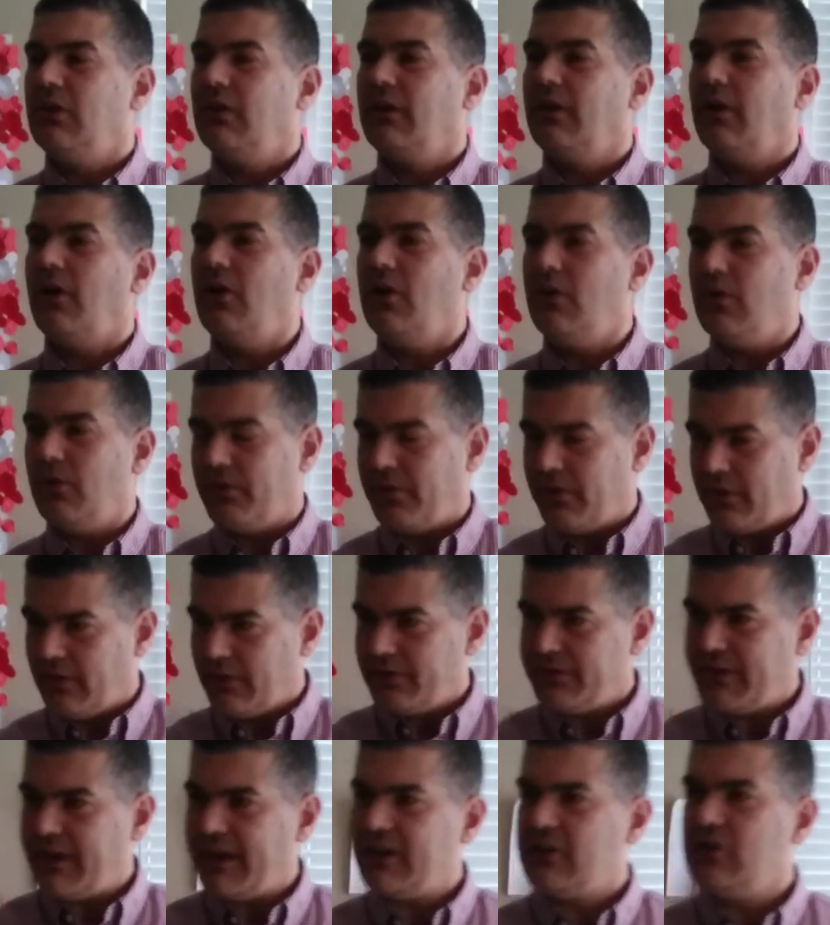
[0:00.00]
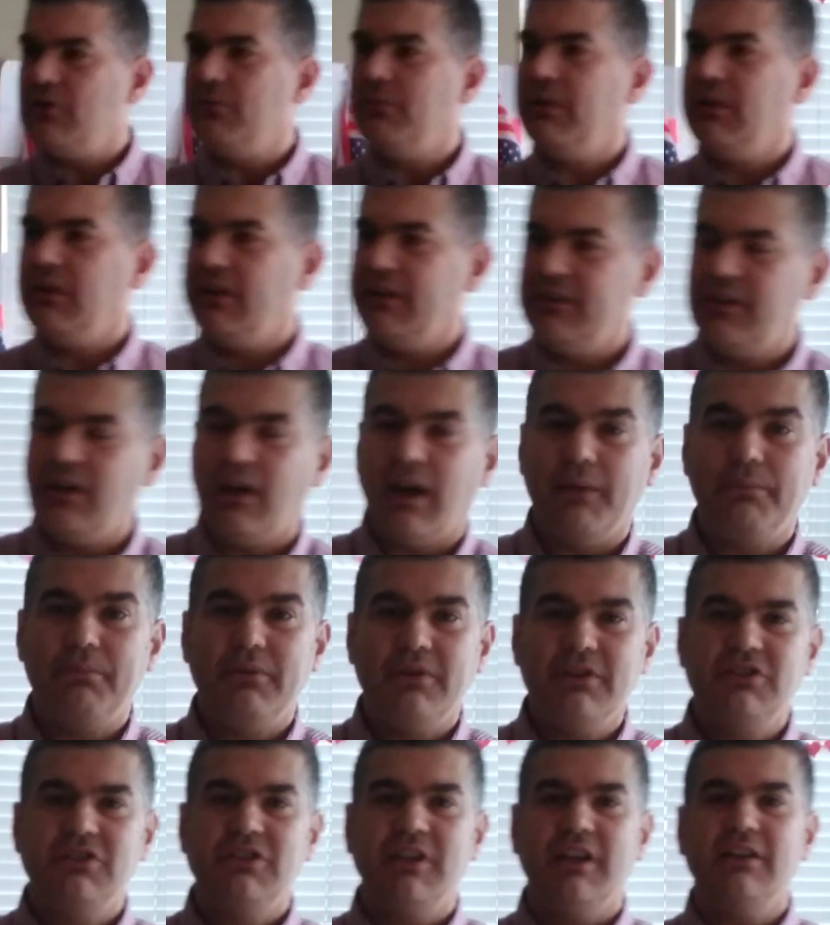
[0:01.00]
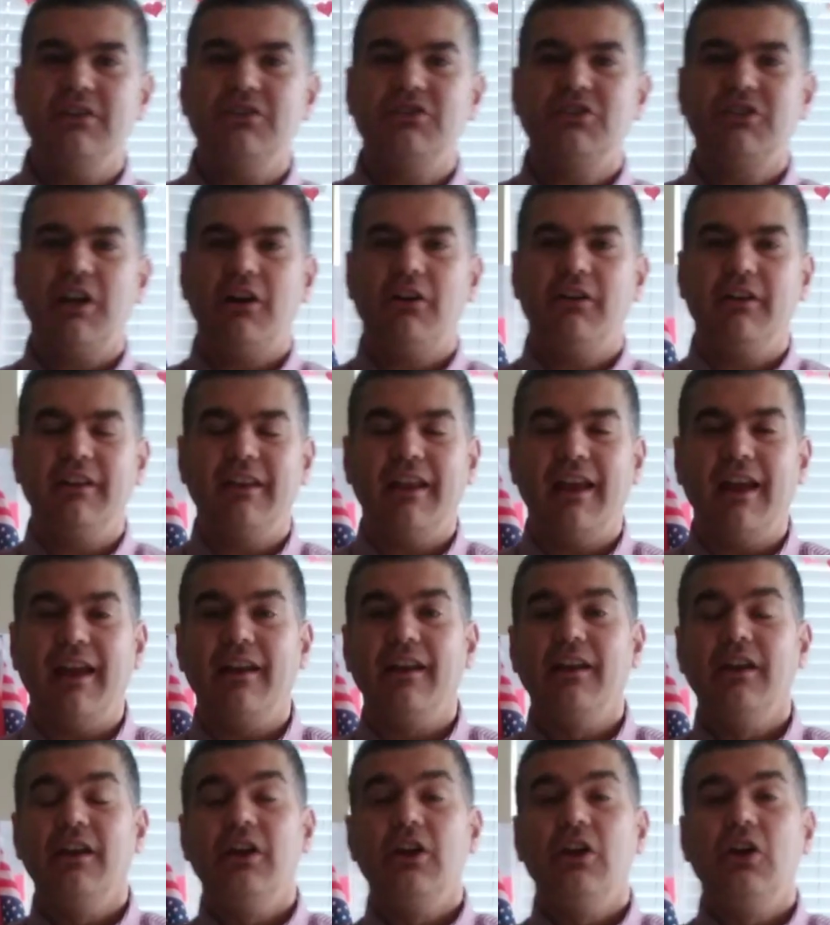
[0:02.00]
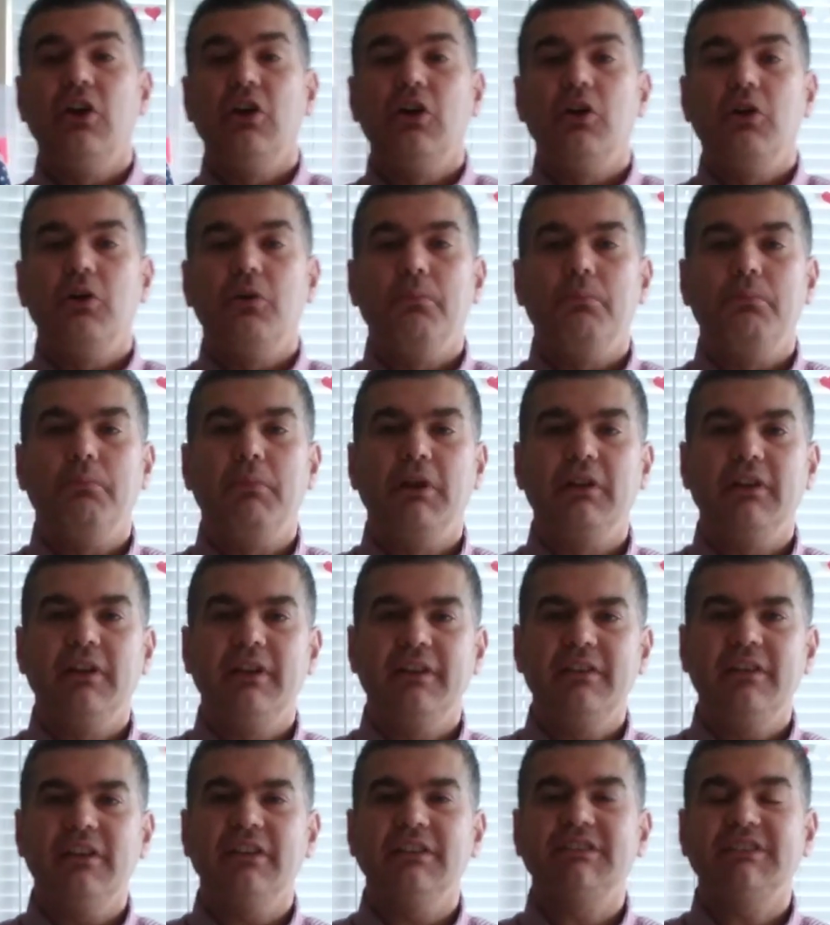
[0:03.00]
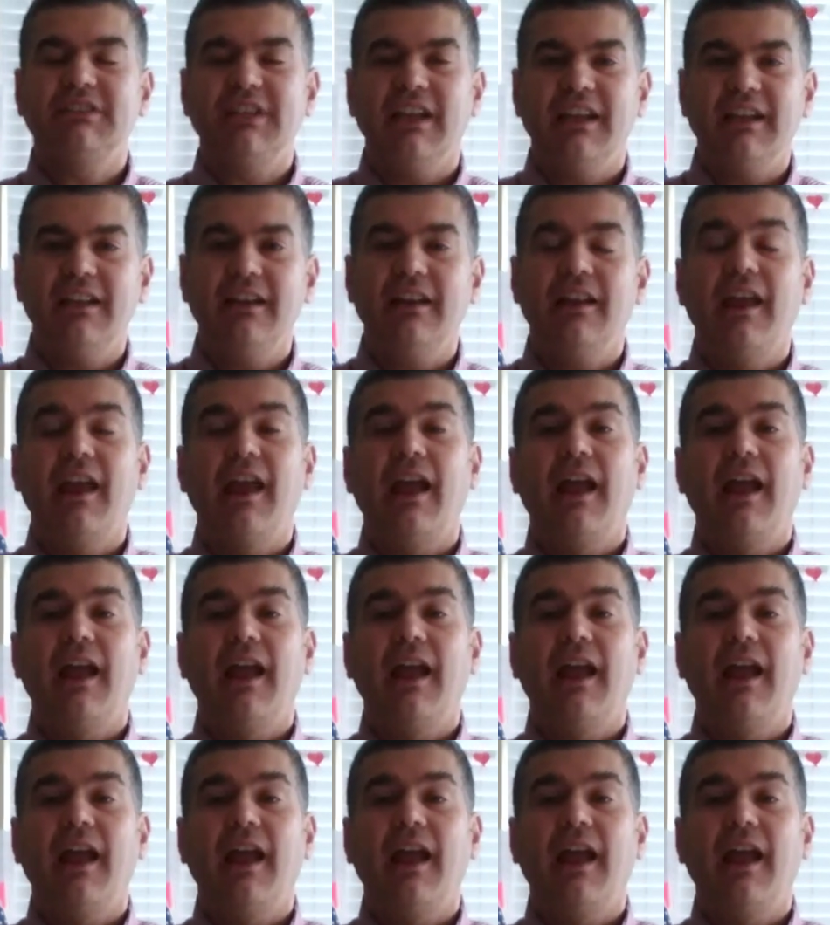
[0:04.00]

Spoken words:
Oh, thank you, Melinda. I appreciate you sharing that. Melinda said,